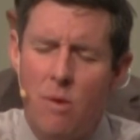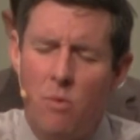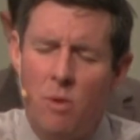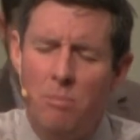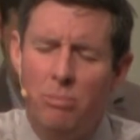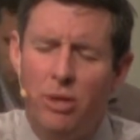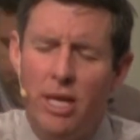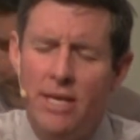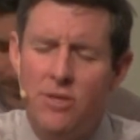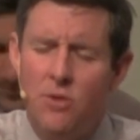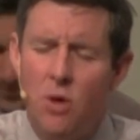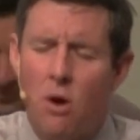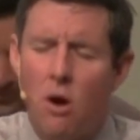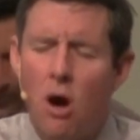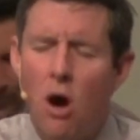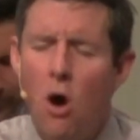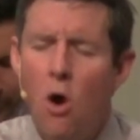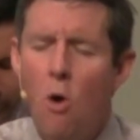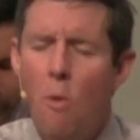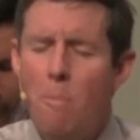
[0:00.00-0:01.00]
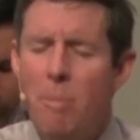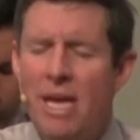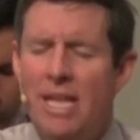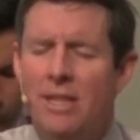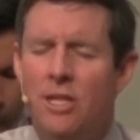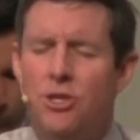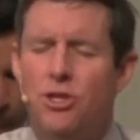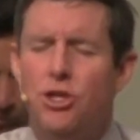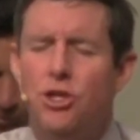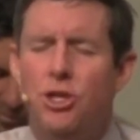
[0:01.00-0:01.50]
we place our hope
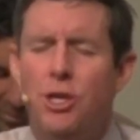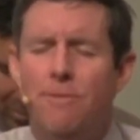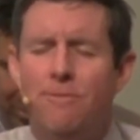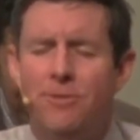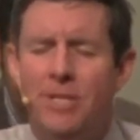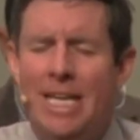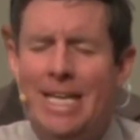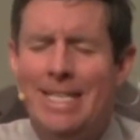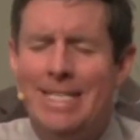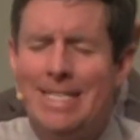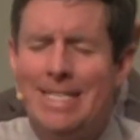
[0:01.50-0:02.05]
in the shifting